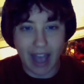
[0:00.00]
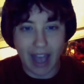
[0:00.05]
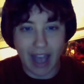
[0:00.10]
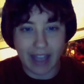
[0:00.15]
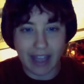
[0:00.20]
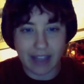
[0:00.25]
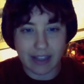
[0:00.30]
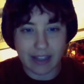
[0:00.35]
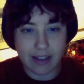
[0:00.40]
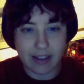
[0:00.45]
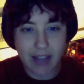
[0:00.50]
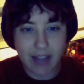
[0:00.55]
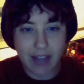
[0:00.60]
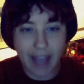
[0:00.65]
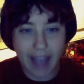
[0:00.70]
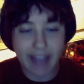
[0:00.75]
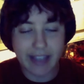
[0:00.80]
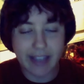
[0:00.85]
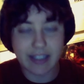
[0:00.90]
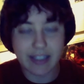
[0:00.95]
I
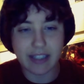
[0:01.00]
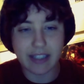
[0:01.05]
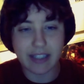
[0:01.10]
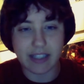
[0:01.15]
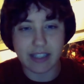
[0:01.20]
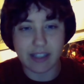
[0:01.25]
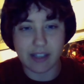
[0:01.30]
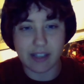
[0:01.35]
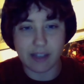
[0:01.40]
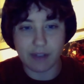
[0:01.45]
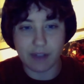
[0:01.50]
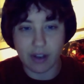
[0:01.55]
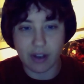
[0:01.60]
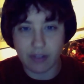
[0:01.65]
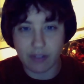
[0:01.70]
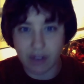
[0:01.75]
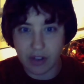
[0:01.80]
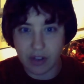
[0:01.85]
liked it. It's a very,